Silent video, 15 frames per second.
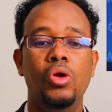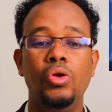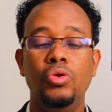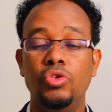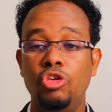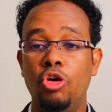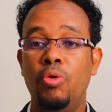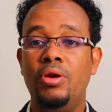
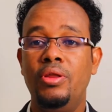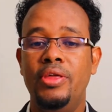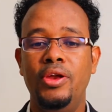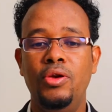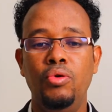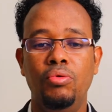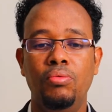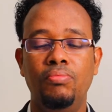So what
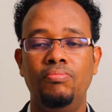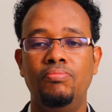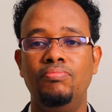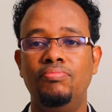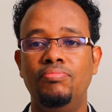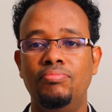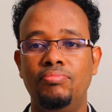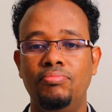do?
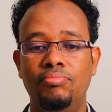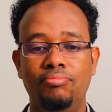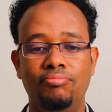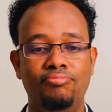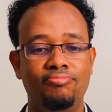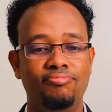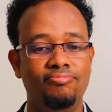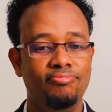
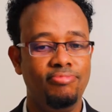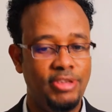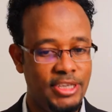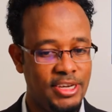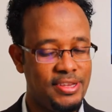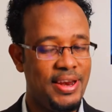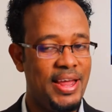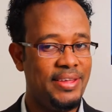
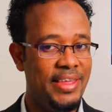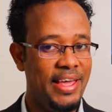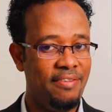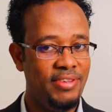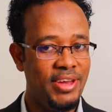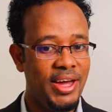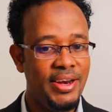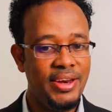Just like they have
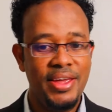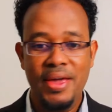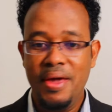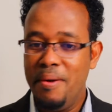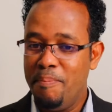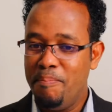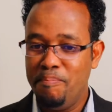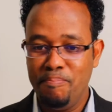done
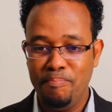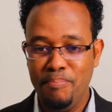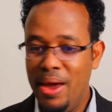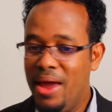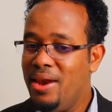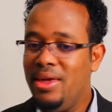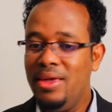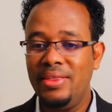
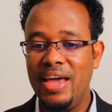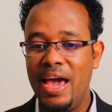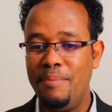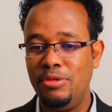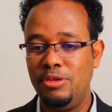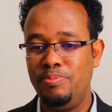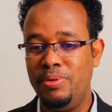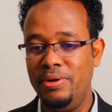many
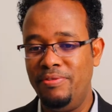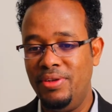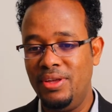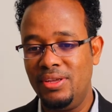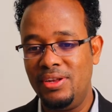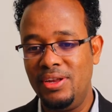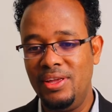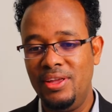times
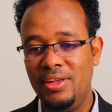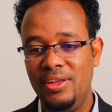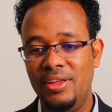previously,